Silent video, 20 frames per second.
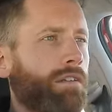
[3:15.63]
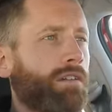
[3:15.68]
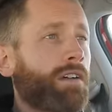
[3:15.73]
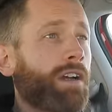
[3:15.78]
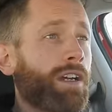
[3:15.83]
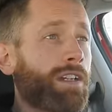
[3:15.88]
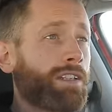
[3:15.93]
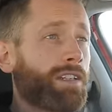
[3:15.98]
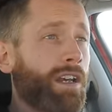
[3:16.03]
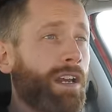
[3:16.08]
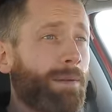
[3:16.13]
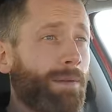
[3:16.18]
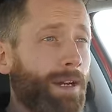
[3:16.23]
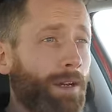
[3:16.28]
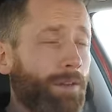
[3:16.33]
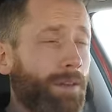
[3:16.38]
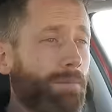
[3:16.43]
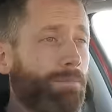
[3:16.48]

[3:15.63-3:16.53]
Right, so now I'm out on the